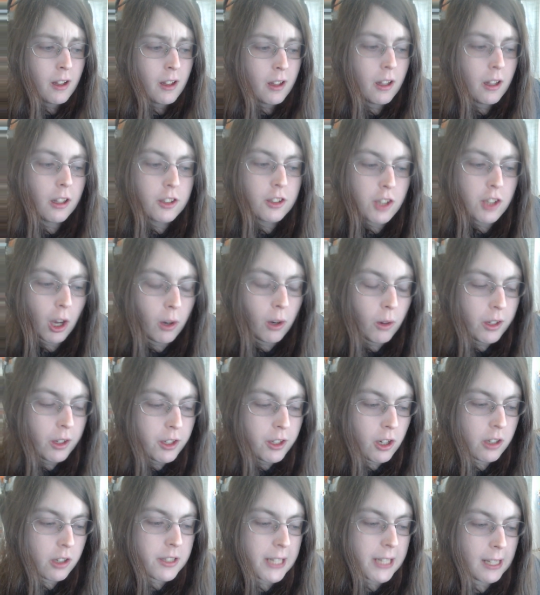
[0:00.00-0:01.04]
So,
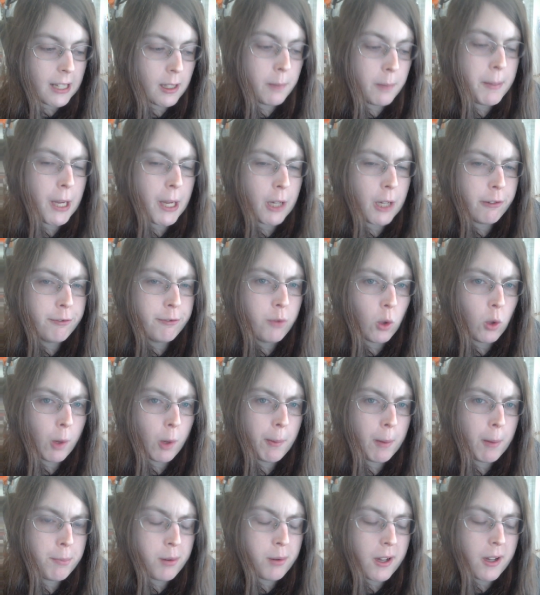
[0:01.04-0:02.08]
you're telling me a
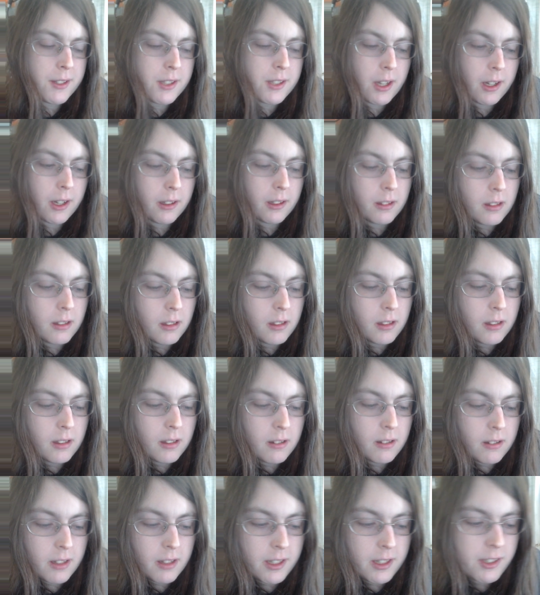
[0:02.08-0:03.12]
former president
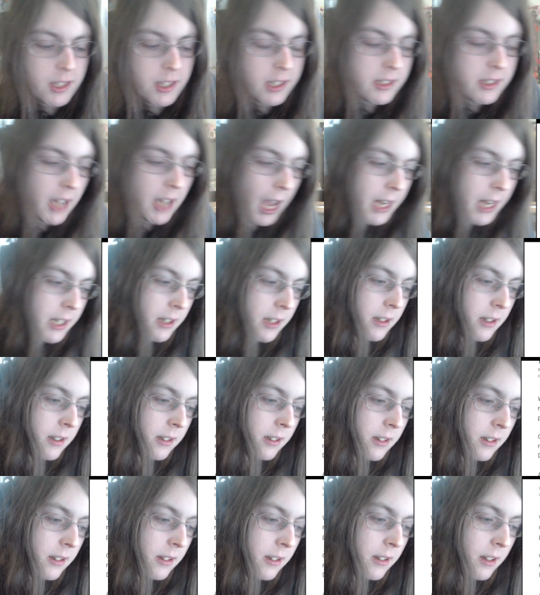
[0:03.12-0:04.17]
is indicted
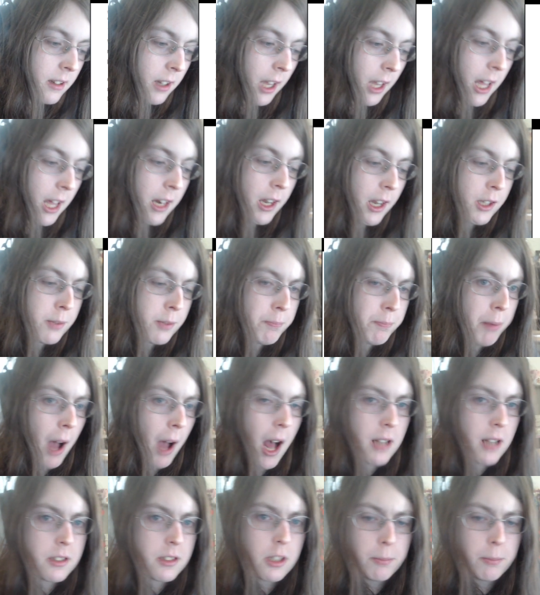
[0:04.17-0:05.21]
and it's
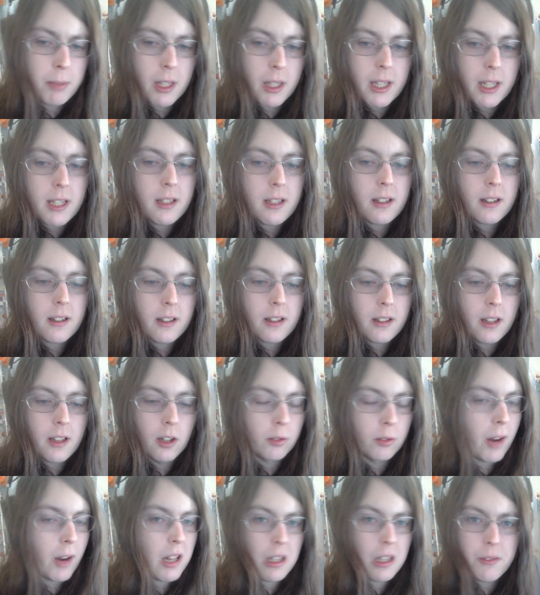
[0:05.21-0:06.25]
possibly
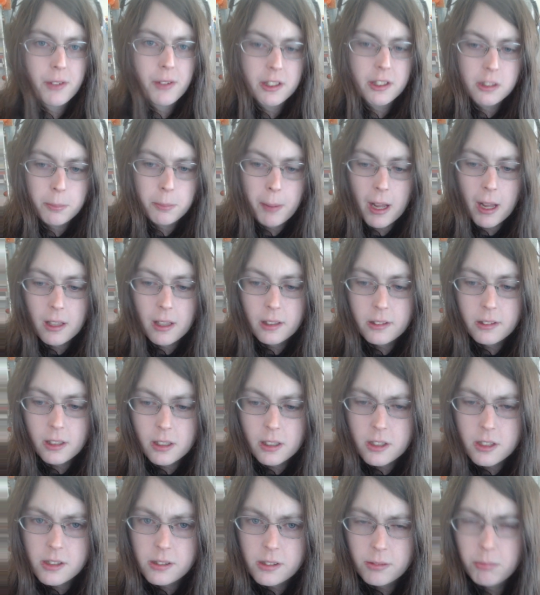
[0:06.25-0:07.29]
irrelevant to
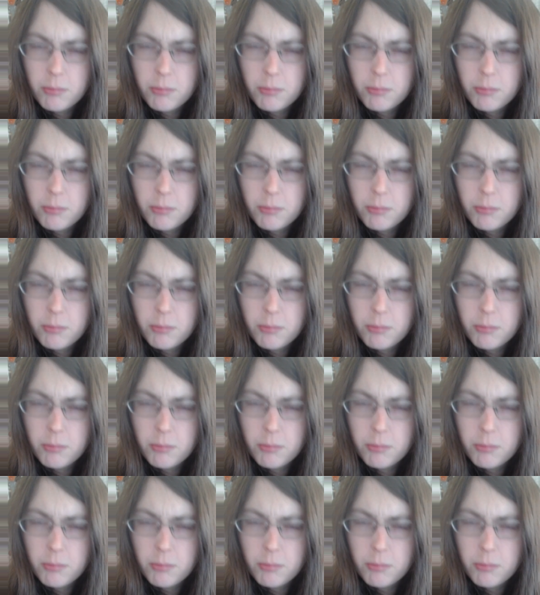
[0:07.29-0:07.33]
politics?